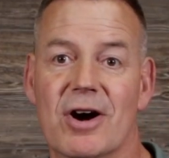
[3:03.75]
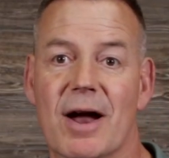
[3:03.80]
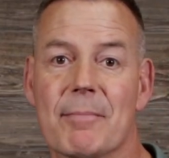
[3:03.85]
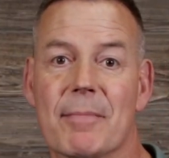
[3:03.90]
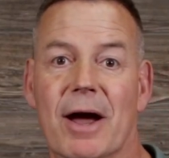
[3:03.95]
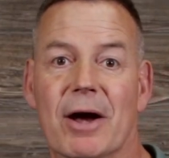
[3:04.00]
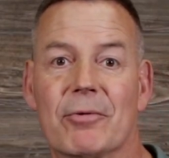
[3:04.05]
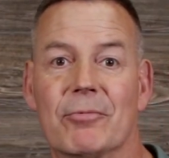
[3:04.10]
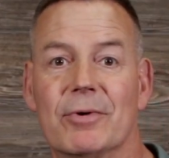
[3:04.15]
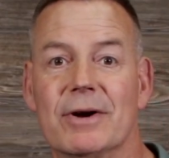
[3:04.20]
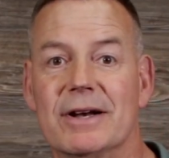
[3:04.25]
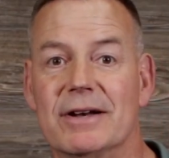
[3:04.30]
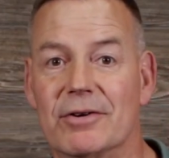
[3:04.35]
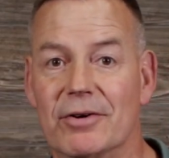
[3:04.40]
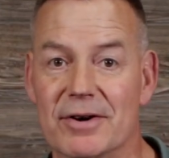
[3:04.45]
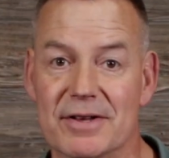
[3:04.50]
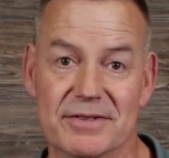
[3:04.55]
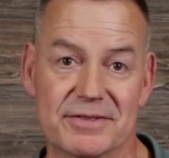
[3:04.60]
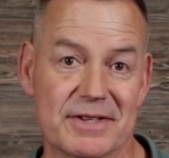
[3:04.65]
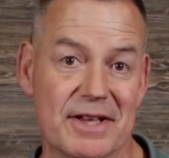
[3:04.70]
I might read
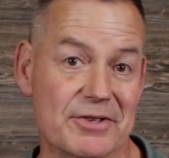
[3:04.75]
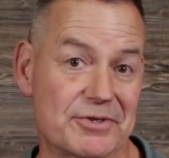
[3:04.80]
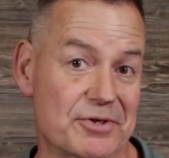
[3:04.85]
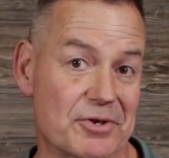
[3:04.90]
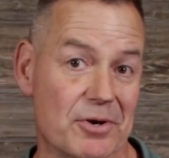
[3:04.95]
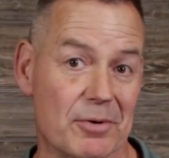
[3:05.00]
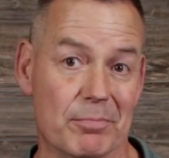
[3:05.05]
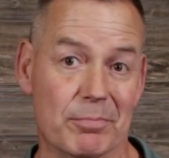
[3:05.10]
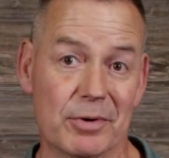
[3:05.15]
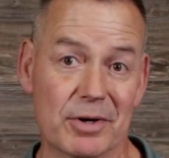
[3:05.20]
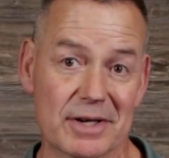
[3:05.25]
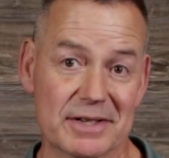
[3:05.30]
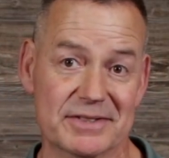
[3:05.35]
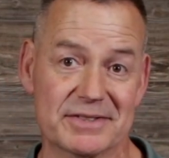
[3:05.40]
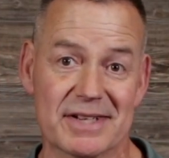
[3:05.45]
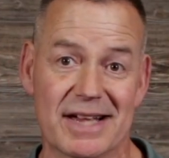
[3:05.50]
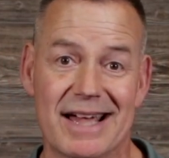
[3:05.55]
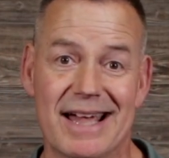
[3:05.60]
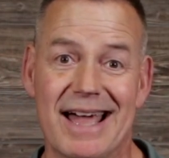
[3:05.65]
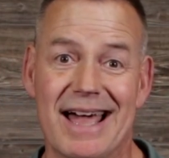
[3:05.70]
his or her books.
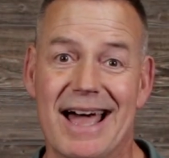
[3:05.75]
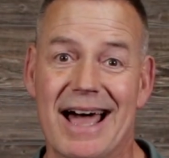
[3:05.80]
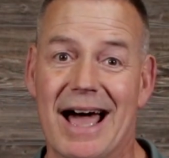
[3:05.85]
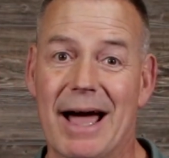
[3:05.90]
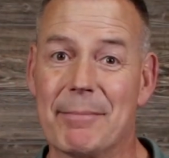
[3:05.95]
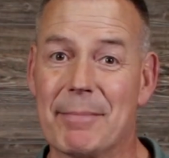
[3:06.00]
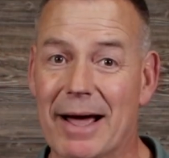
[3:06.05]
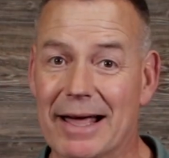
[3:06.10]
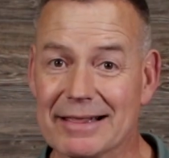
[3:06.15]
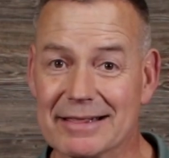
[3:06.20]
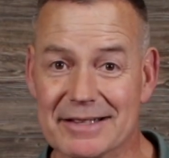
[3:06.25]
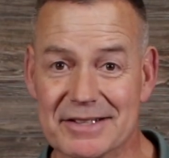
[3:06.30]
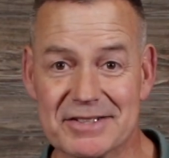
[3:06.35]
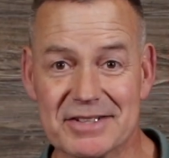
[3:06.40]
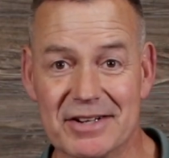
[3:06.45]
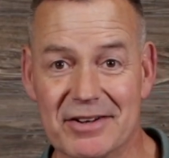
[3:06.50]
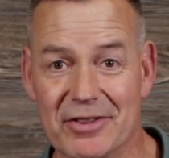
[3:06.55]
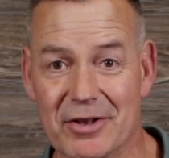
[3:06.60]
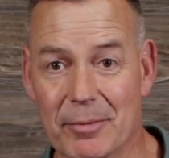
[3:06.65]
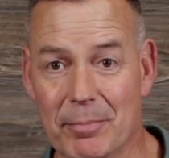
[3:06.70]
I might
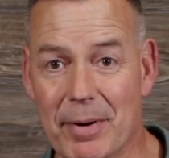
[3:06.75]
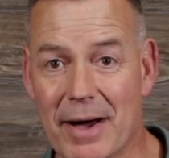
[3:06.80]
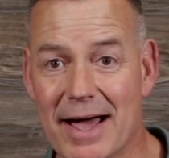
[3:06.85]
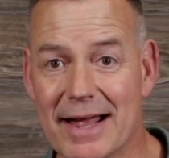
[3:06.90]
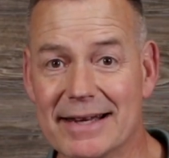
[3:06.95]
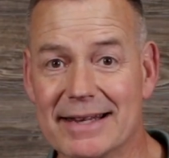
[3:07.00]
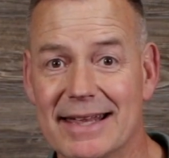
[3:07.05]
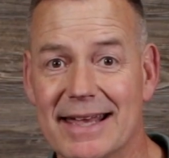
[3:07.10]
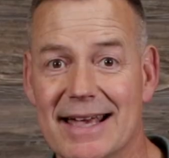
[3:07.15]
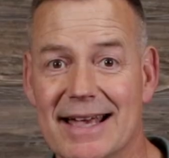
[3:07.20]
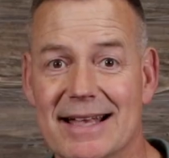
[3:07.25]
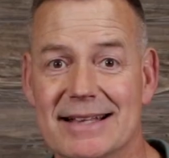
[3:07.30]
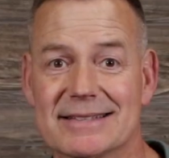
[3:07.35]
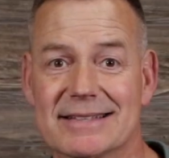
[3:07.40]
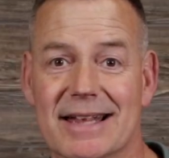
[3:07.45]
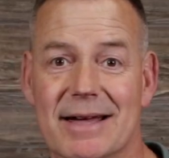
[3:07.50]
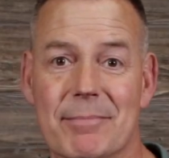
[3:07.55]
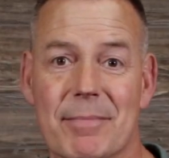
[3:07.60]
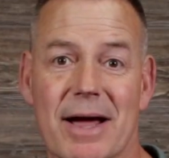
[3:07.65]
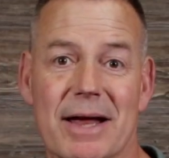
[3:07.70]
listen to their podcasts.
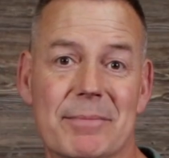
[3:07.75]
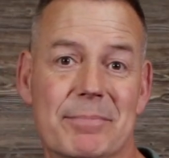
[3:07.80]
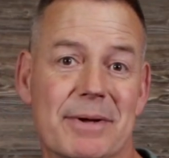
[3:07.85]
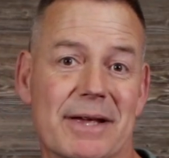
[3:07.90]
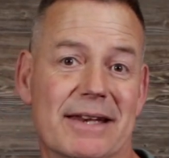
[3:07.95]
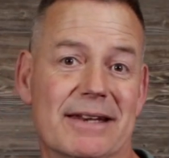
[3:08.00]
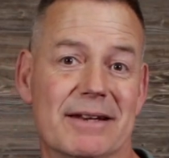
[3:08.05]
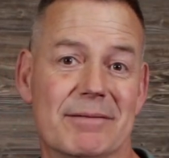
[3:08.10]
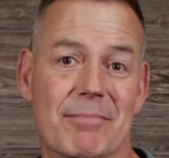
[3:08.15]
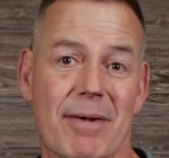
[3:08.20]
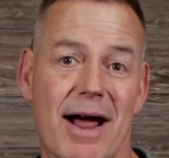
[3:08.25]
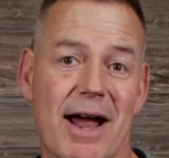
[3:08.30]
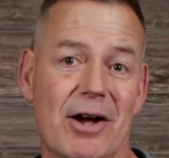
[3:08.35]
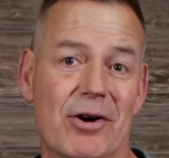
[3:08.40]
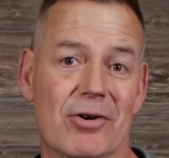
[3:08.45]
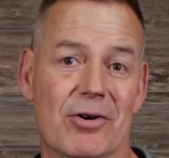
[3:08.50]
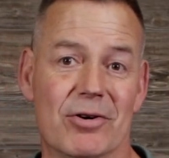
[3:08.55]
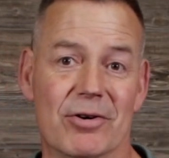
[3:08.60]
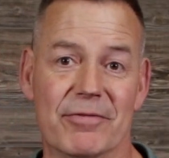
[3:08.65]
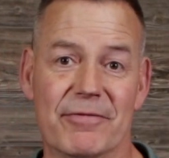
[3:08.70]
I might be an
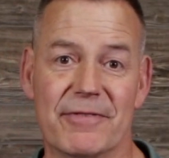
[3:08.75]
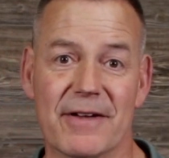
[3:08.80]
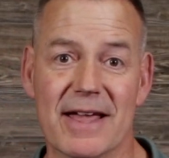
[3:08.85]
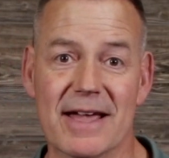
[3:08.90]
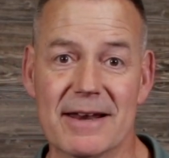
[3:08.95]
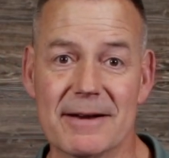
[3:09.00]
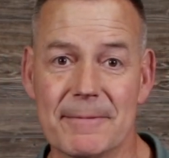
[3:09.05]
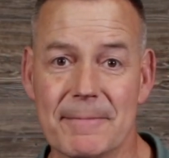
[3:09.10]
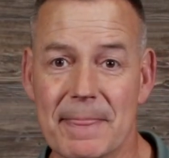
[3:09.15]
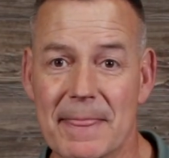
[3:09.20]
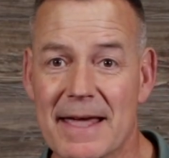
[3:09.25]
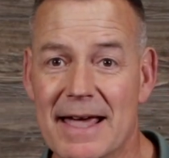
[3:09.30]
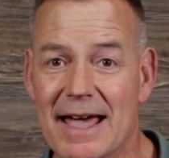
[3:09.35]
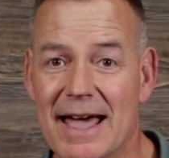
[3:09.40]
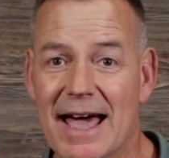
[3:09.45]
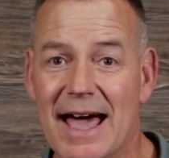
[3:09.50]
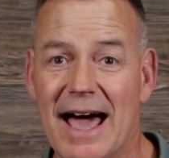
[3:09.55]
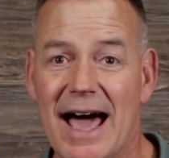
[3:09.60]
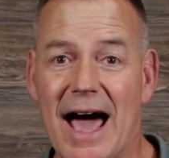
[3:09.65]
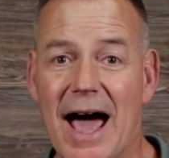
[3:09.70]
admirer or a fan.
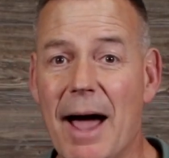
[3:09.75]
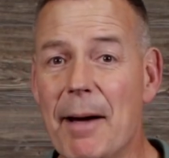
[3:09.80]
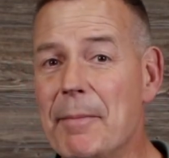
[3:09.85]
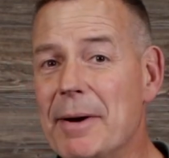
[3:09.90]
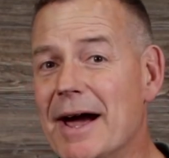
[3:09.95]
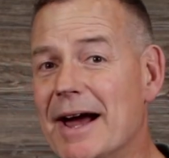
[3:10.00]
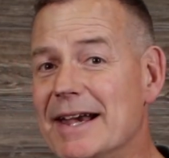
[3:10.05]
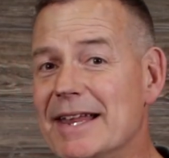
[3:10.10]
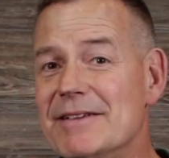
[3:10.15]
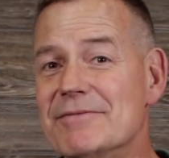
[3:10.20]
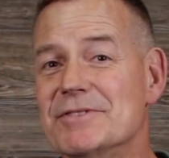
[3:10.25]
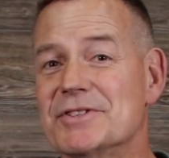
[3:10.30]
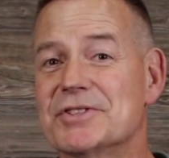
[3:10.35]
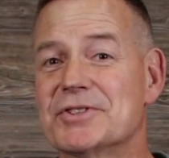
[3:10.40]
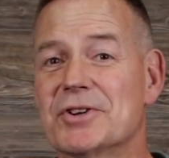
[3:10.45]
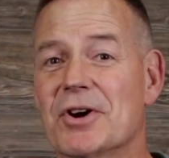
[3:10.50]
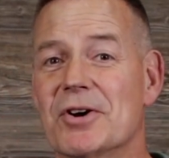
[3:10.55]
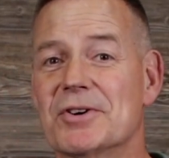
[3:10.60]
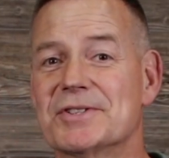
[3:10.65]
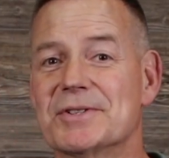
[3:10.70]
I might even
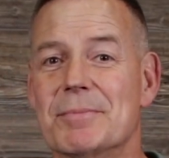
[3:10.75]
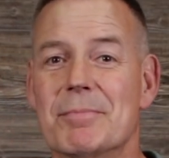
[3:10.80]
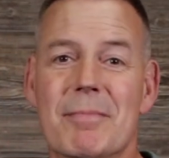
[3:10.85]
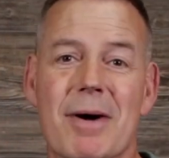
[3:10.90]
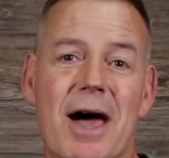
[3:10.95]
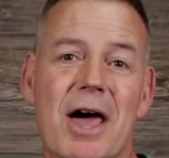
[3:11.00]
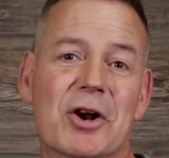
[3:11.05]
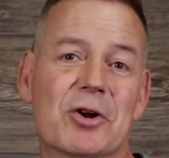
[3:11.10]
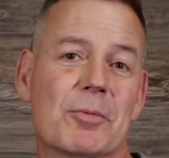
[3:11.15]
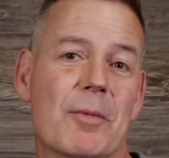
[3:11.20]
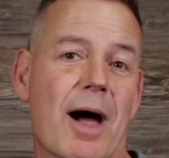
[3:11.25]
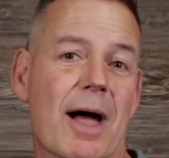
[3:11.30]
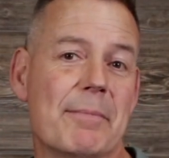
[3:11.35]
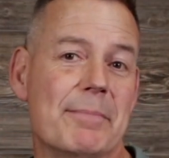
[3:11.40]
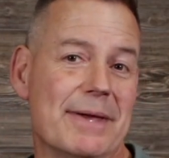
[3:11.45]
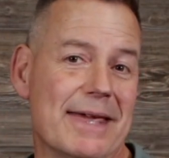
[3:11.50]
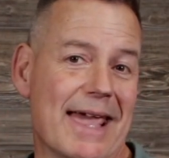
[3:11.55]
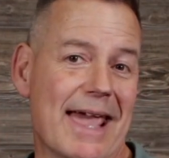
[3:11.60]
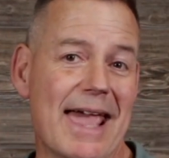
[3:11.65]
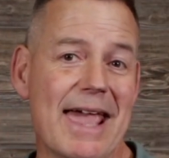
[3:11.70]
start to model my
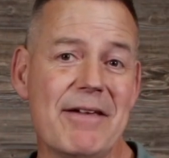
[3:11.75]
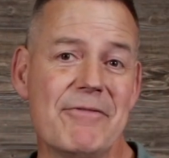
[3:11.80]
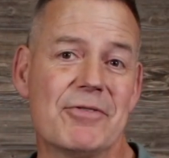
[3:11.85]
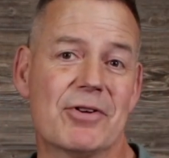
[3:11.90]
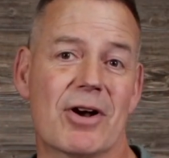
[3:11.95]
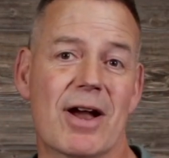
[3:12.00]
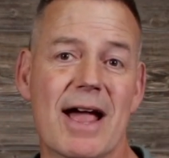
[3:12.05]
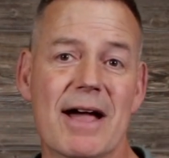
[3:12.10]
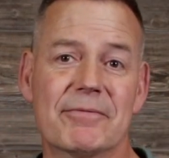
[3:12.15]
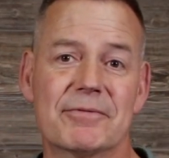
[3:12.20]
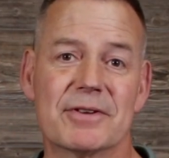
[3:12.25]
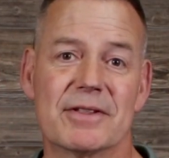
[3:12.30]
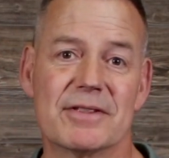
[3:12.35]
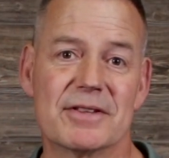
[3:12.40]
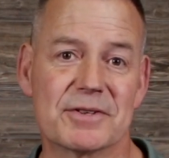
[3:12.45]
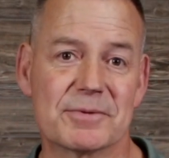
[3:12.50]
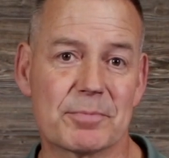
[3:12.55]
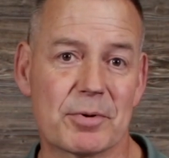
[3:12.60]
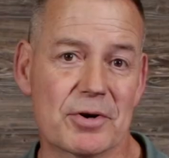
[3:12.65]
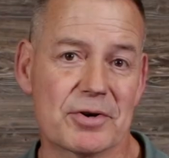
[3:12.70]
behavior after
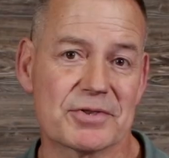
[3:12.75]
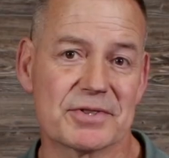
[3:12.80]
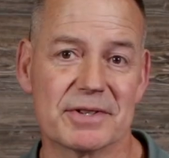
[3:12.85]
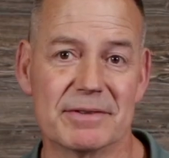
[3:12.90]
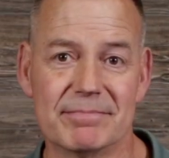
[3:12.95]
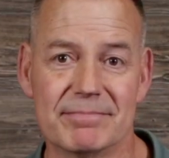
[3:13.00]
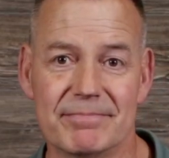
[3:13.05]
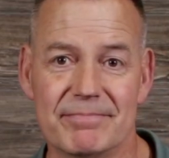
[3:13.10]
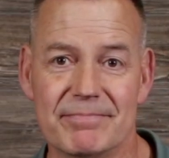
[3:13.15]
this person.